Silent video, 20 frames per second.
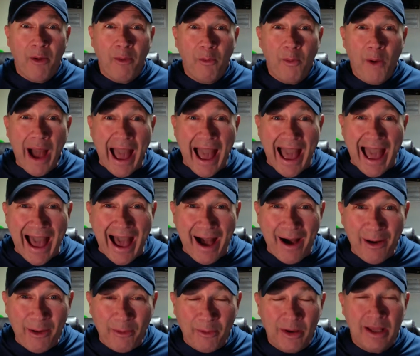
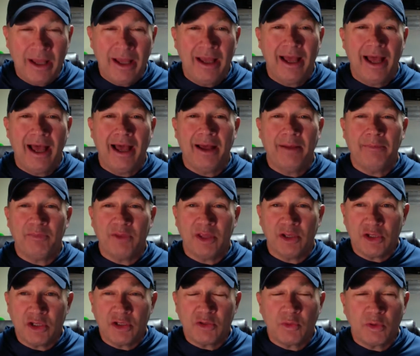Wow, um,
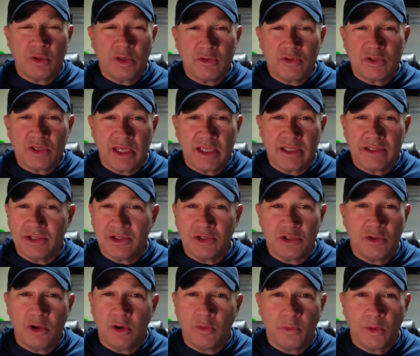it's just one of those things that
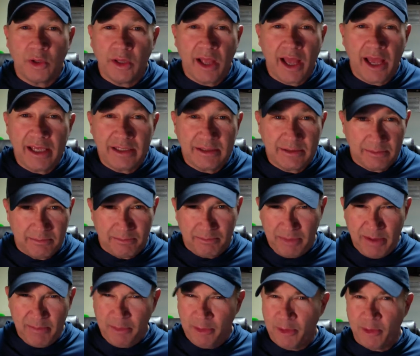you don't realize
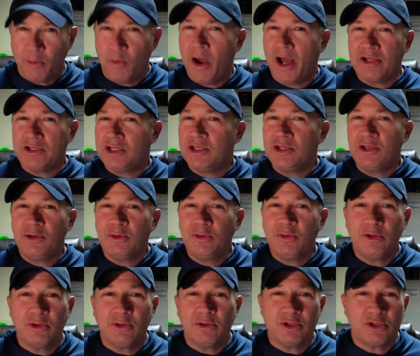people are watching you.
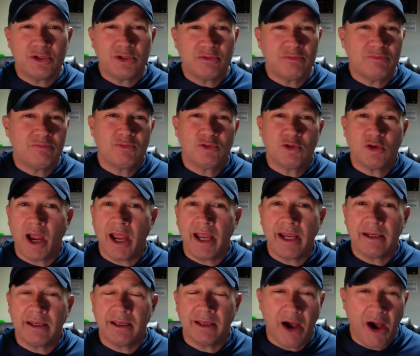You're just
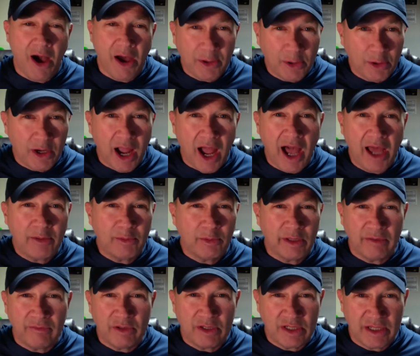trying to honor God
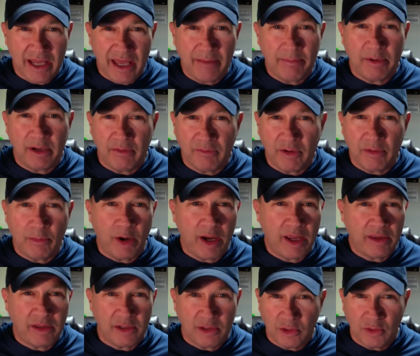with every step and every
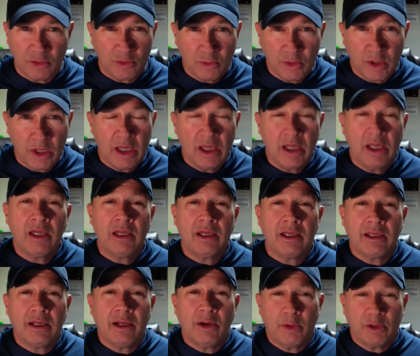breath and do,
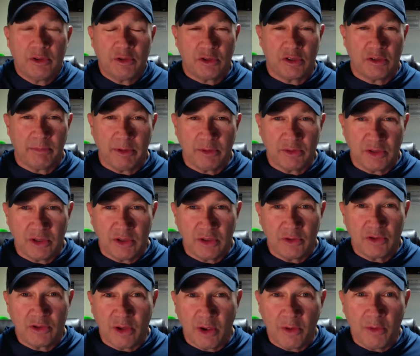you know, what you're supposed to
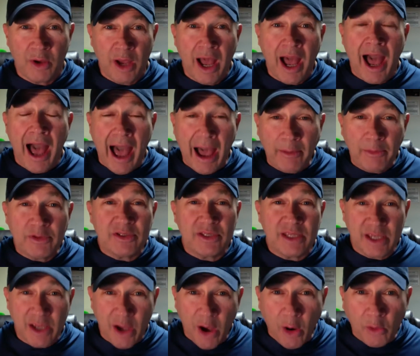do. So I was
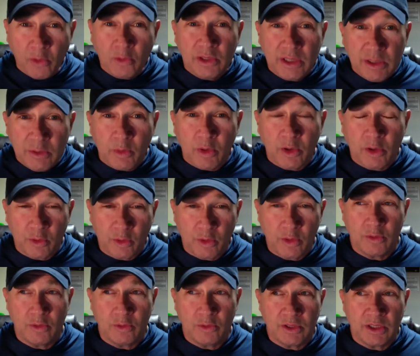the only
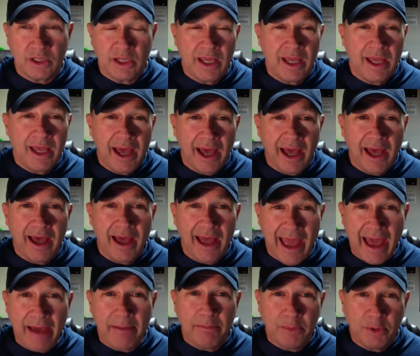recruit uh,
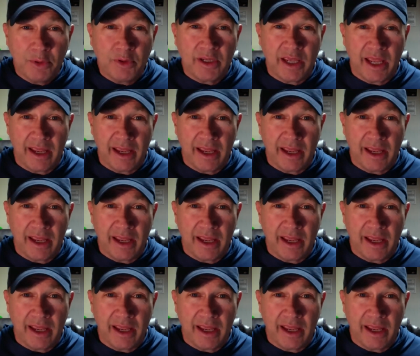at boot